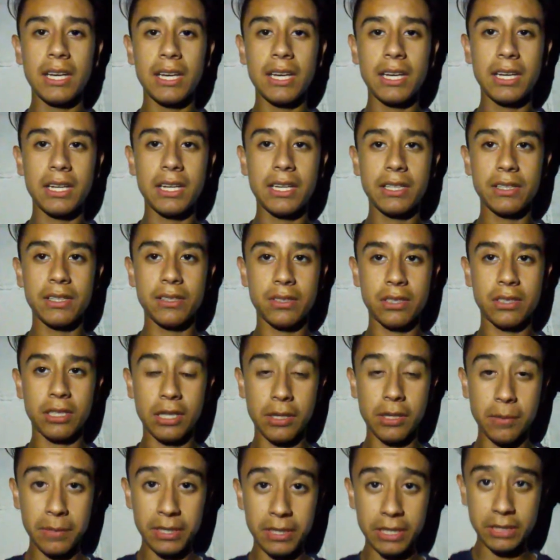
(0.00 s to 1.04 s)
And,
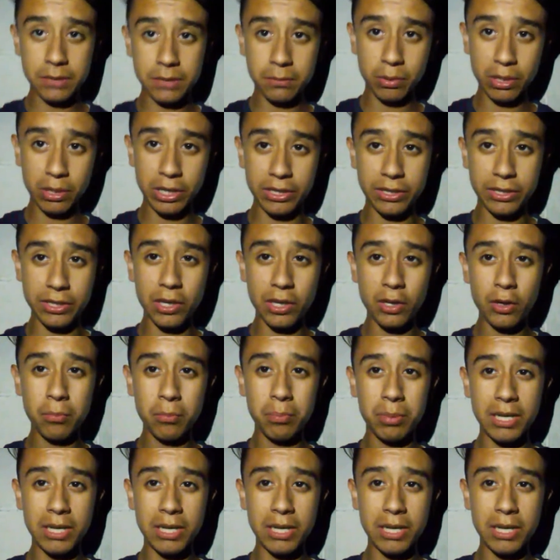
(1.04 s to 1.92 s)
it's pretty dope,